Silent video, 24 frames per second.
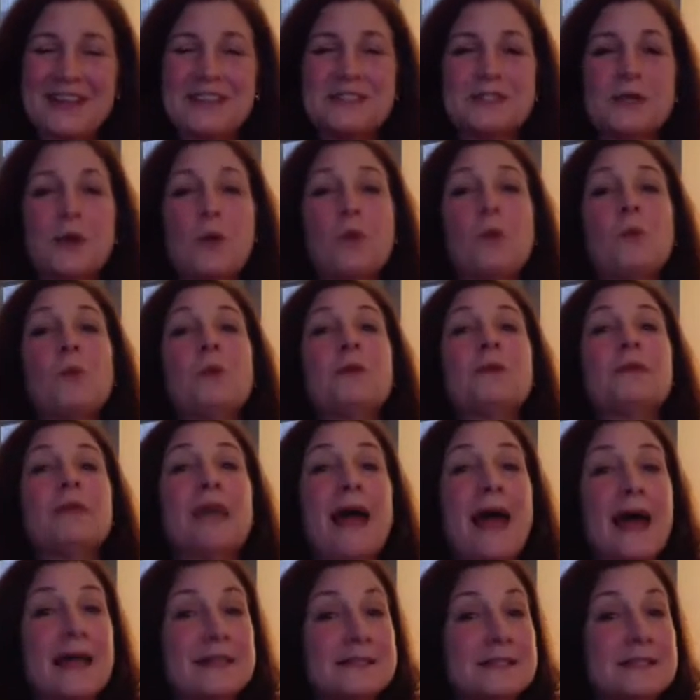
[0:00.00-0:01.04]
So
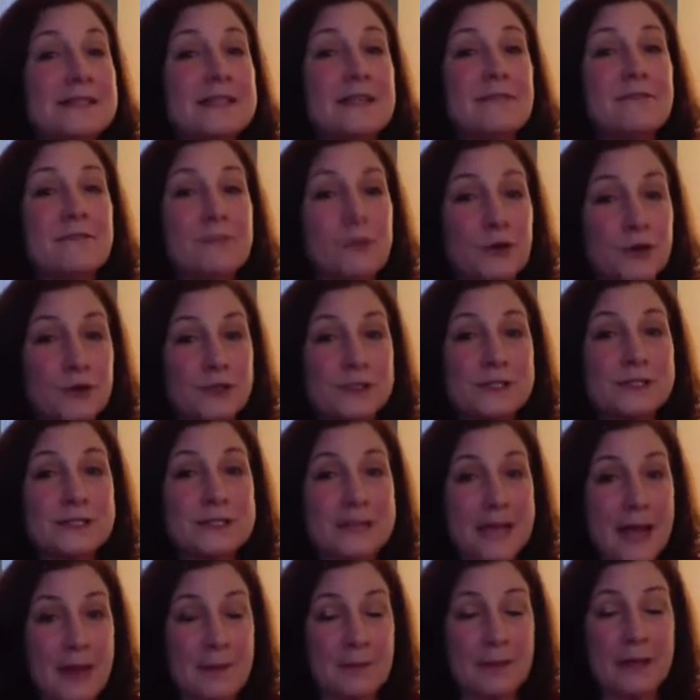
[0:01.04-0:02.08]
that's the first
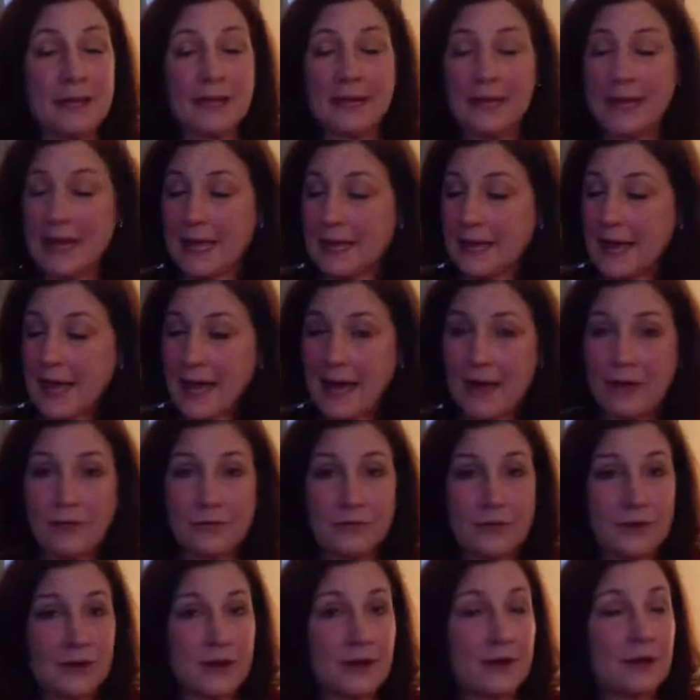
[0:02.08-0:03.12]
step. Get
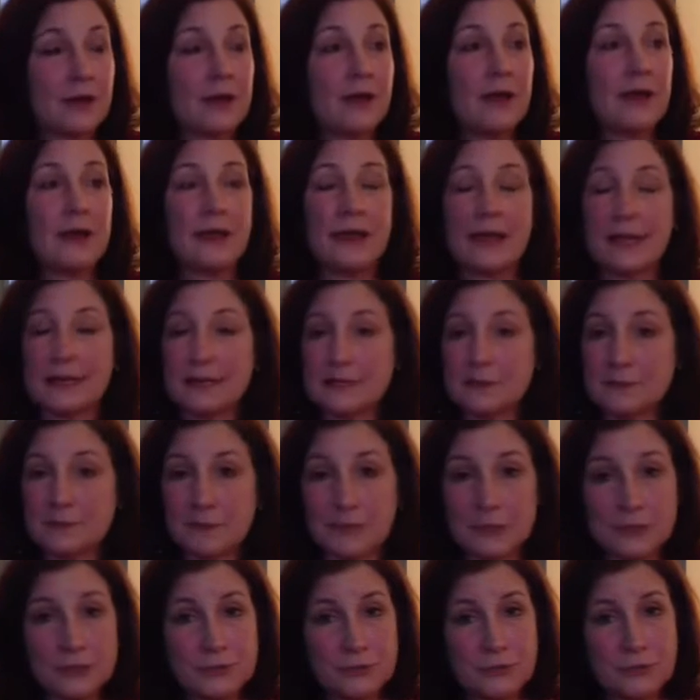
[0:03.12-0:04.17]
out there. Get as
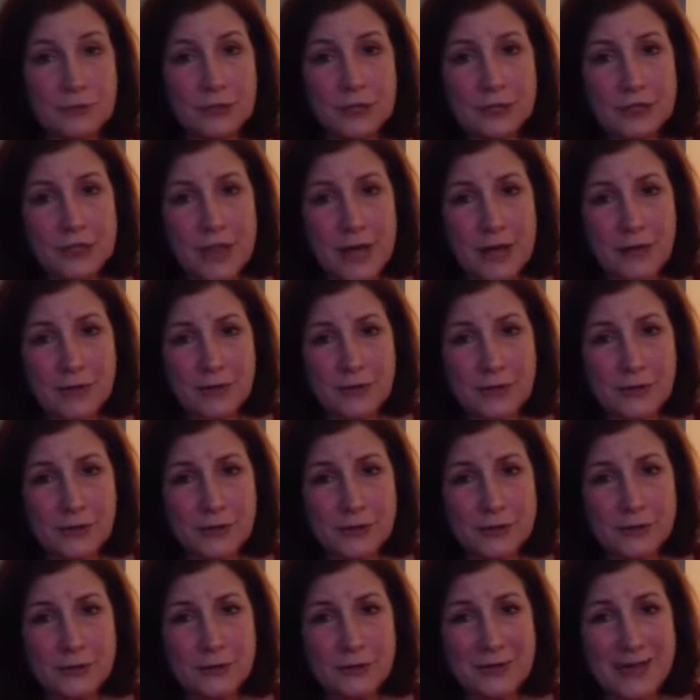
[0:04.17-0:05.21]
much footage out there
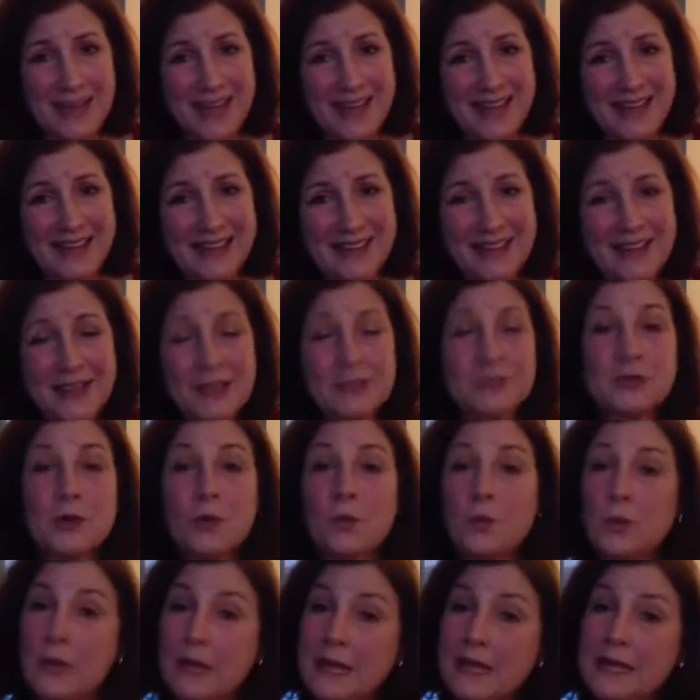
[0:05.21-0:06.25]
as you can so
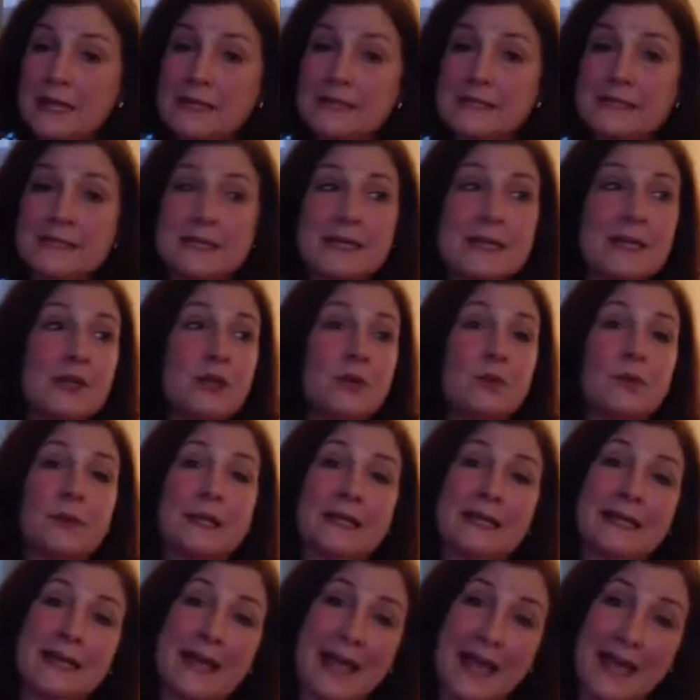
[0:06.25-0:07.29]
we can see you
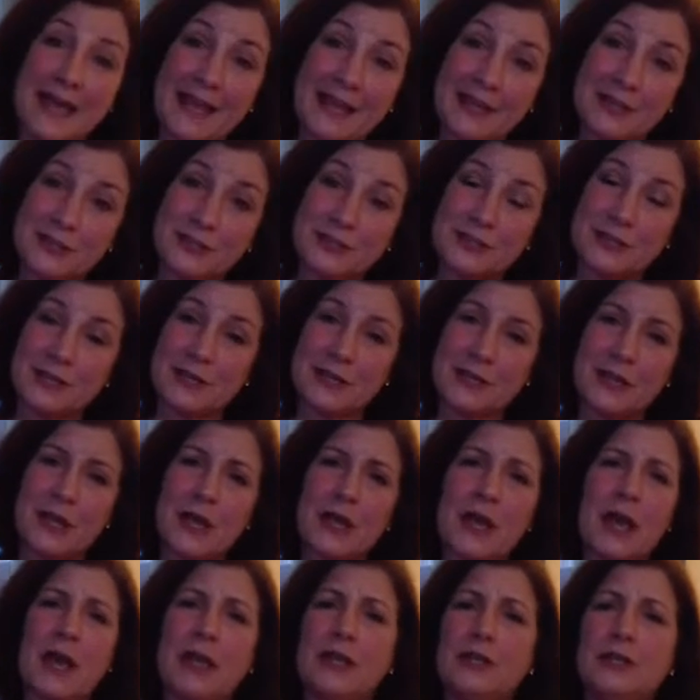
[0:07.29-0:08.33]
engaged
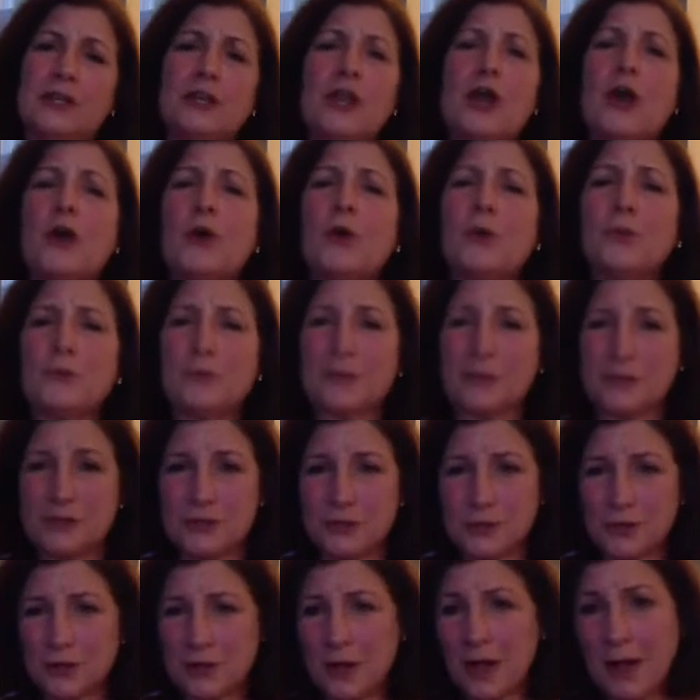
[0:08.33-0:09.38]
and know
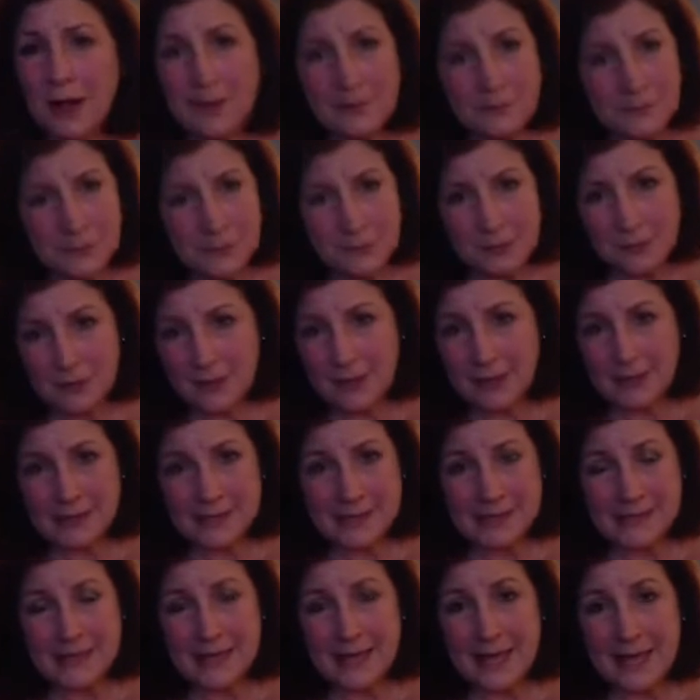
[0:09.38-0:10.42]
that you're comfortable on a
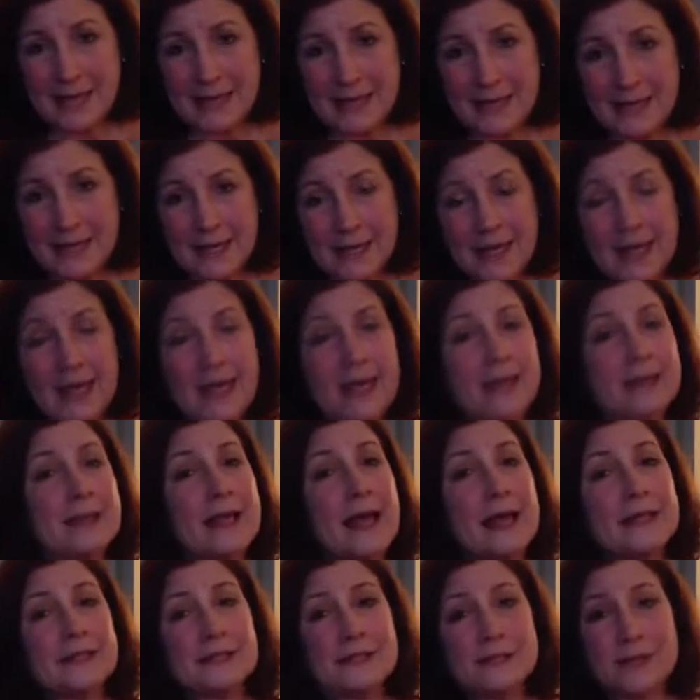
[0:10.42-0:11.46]
set. And
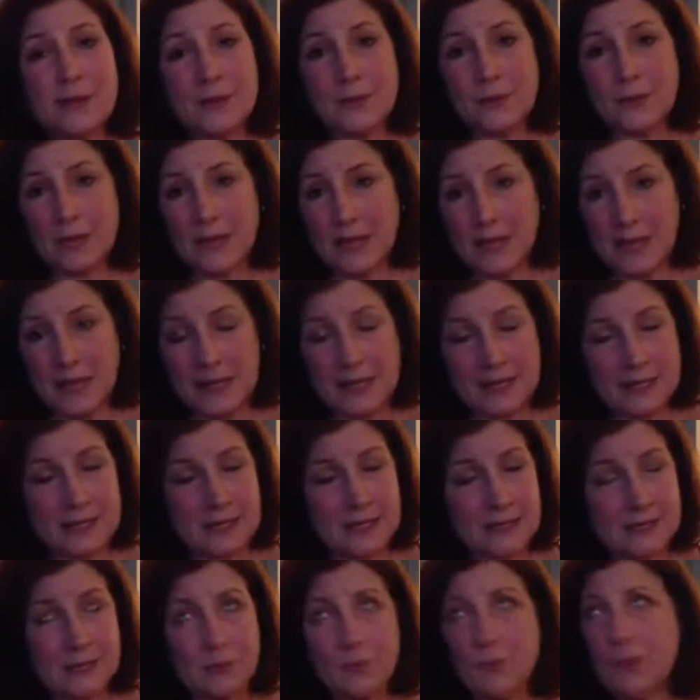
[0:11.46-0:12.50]
that's so key,
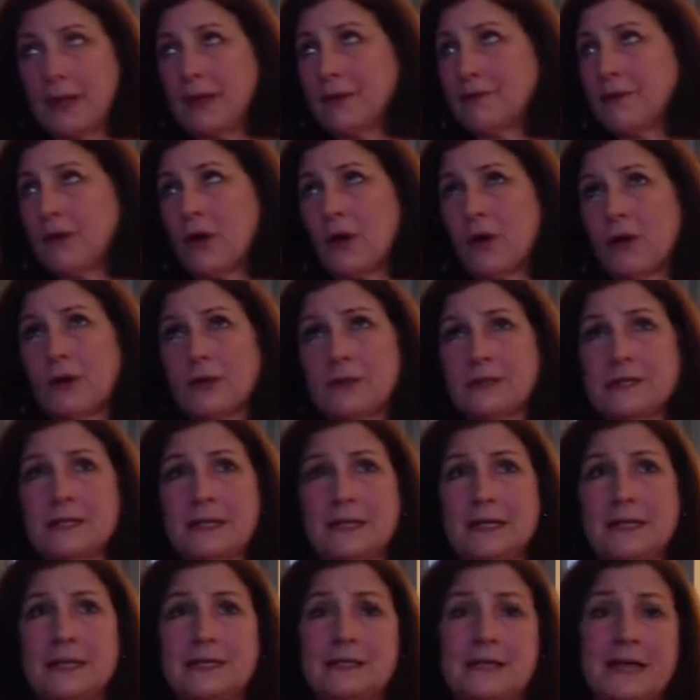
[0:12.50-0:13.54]
because we have all
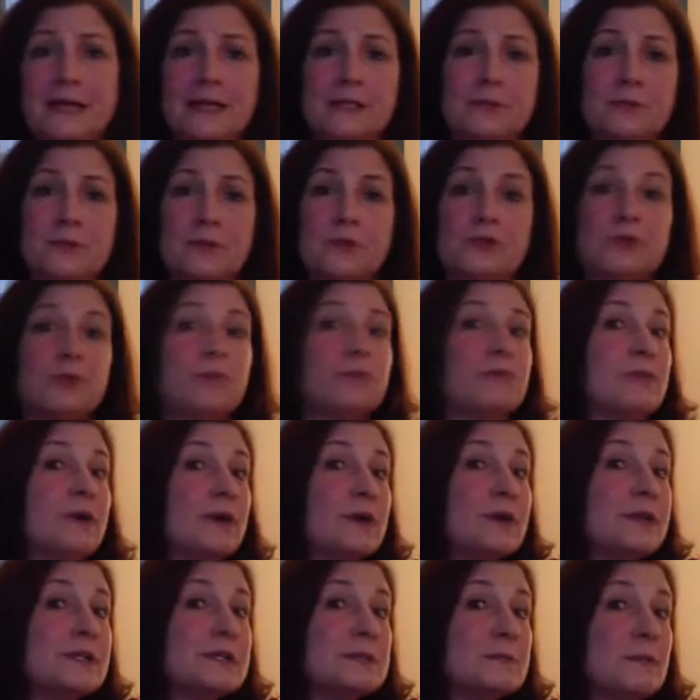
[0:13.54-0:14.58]
seen these experts who are
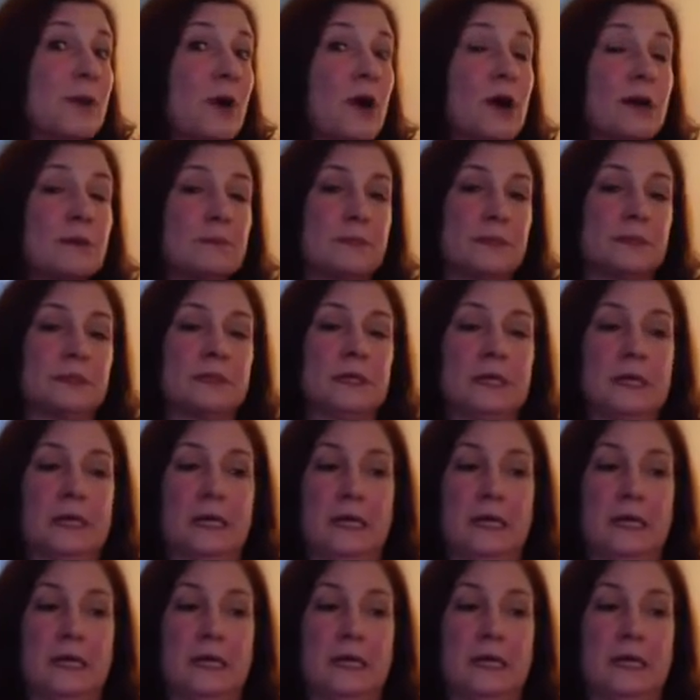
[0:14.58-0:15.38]
very smart, but